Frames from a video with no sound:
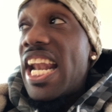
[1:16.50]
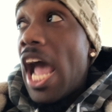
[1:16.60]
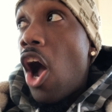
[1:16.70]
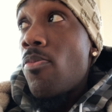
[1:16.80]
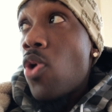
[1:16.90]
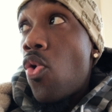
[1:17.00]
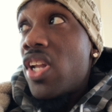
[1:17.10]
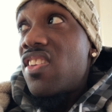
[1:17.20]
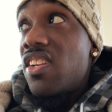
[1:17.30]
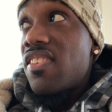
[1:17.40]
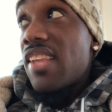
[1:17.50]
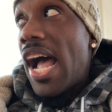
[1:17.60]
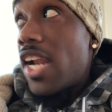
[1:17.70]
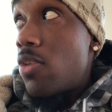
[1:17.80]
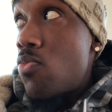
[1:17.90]
and how I'm going to
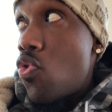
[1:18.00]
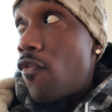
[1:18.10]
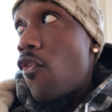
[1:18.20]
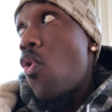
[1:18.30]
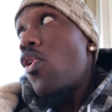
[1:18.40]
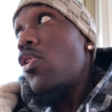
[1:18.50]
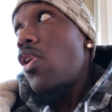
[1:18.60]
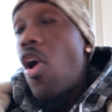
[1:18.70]
decide to move forward